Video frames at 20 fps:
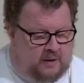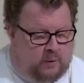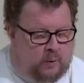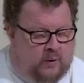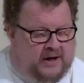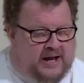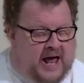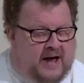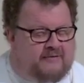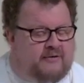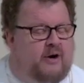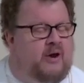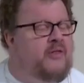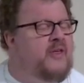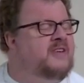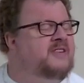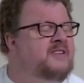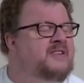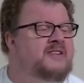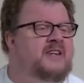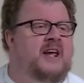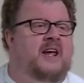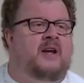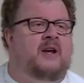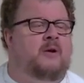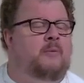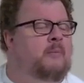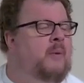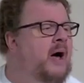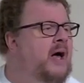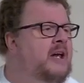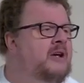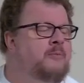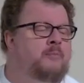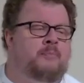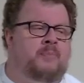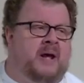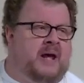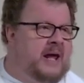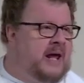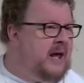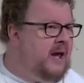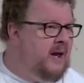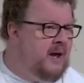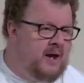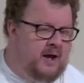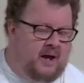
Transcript: Whatever the sin might be,